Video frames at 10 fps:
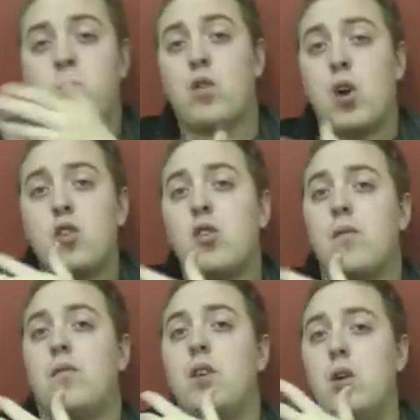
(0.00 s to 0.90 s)
for those
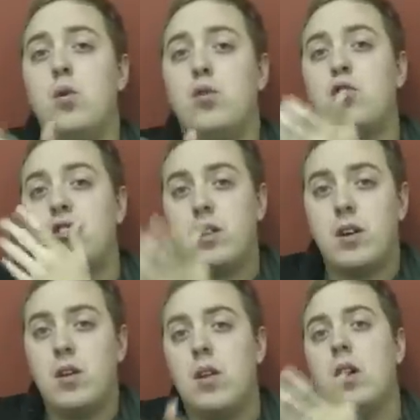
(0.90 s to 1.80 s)
of you who
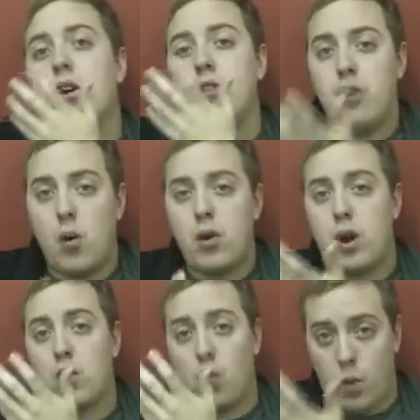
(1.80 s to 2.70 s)
still don't
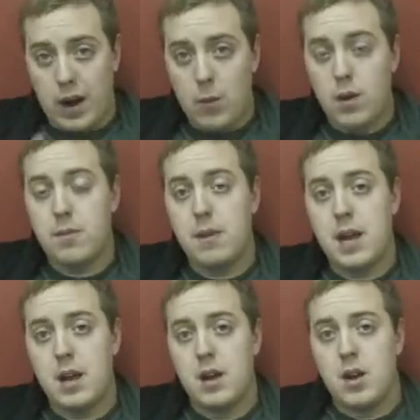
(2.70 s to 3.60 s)
agree with
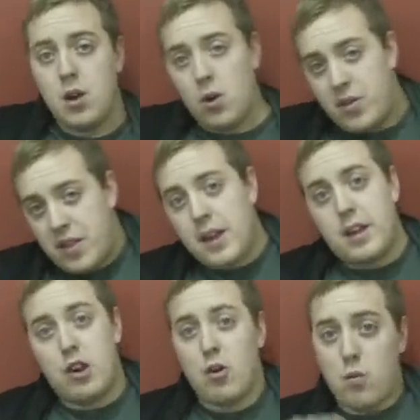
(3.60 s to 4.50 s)
me, who
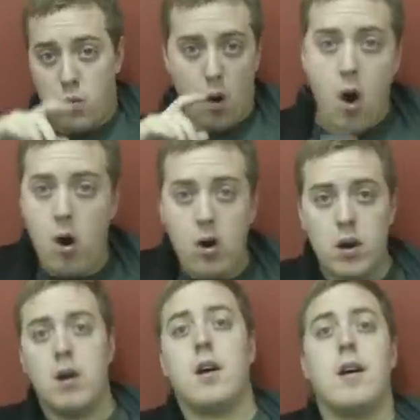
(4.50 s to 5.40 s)
think you're
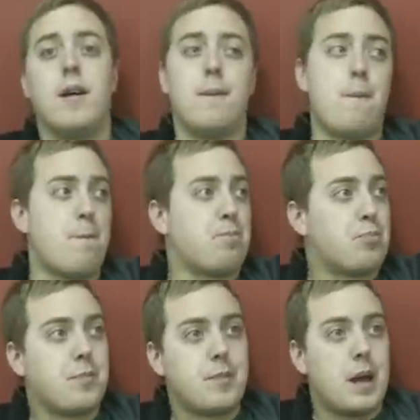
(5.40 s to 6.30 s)
wrong,
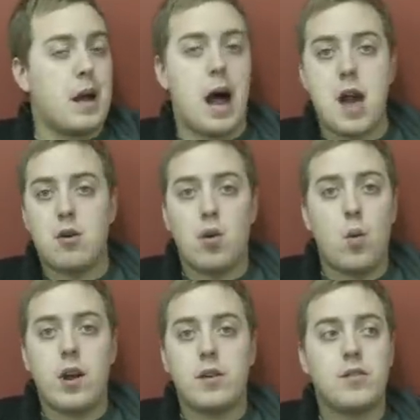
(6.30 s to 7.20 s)
I don't
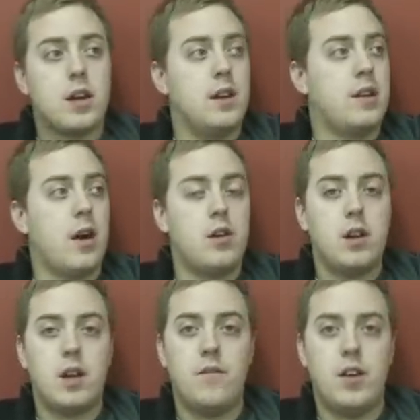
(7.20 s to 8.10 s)
know what else I can tell you
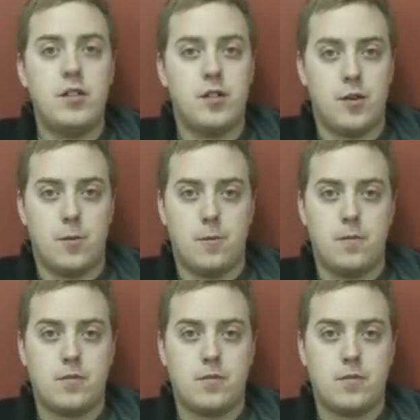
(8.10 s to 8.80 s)
to convince you.